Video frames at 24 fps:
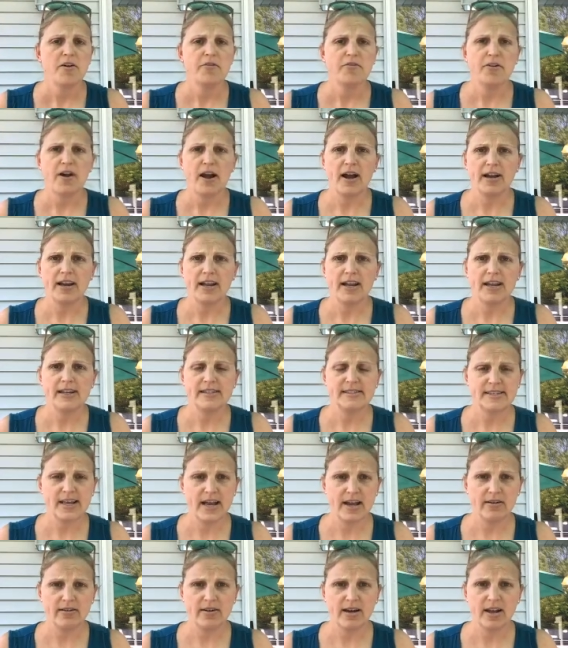Friday,
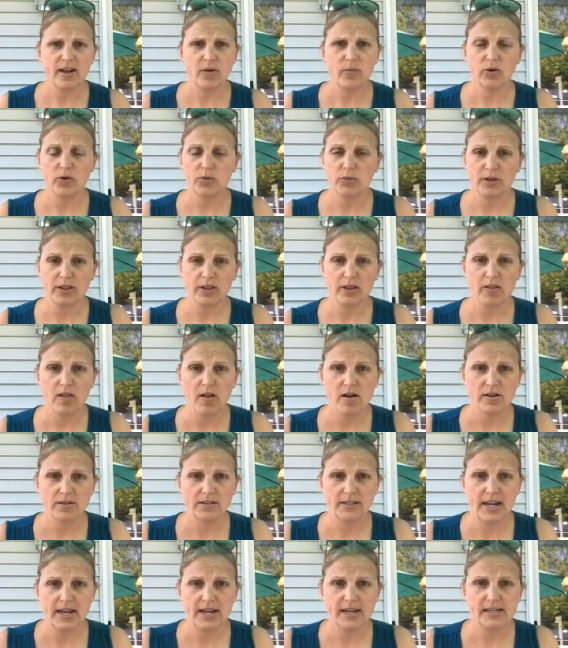Saturday were really
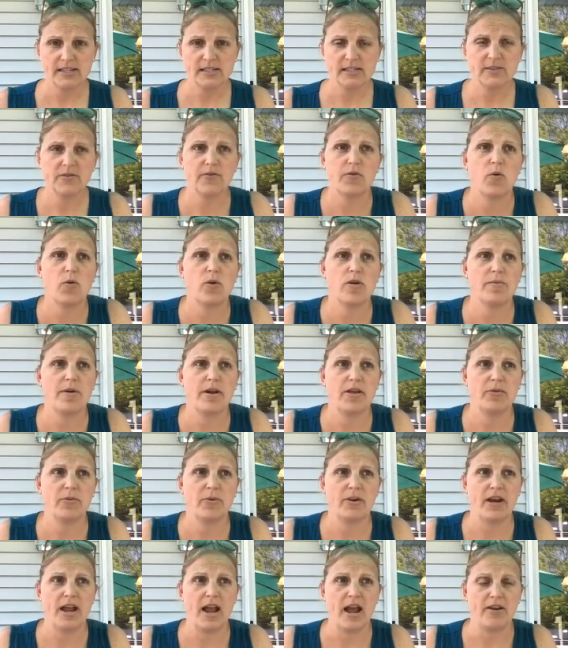long days for my
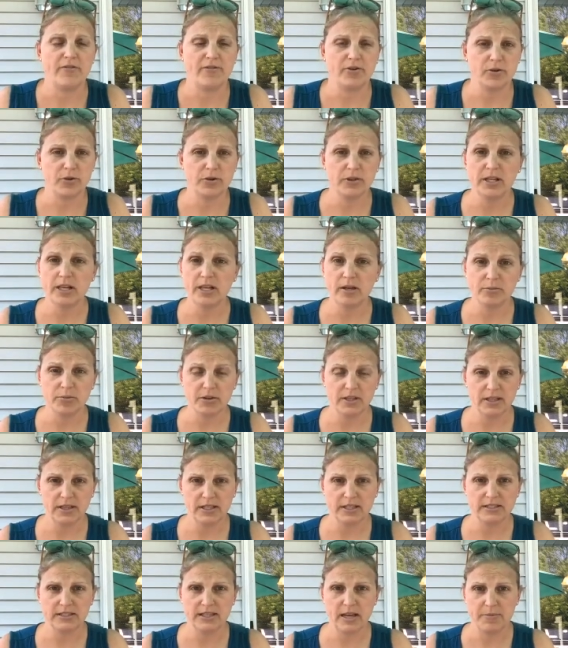3.5-year-old. He
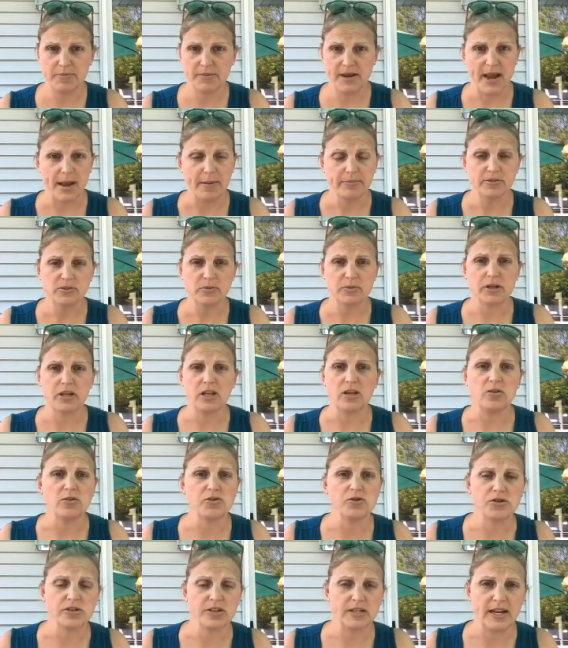completely skipped naps when he
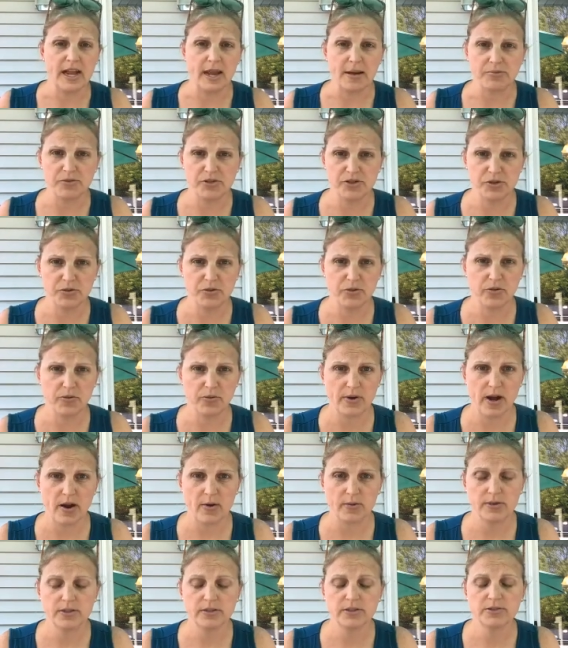usually naps 2 to 3
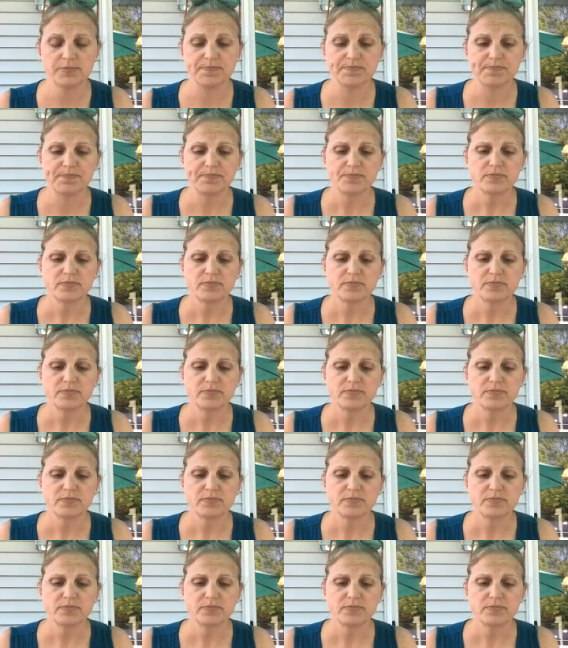hours.